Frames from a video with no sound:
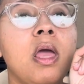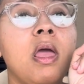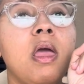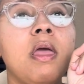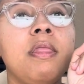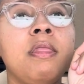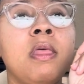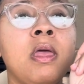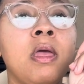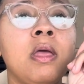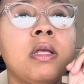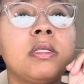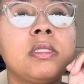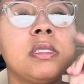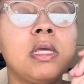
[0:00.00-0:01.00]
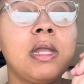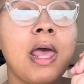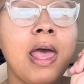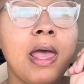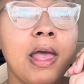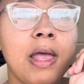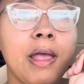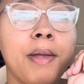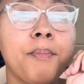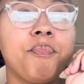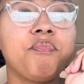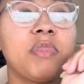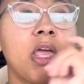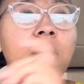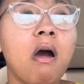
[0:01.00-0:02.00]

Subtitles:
And then today they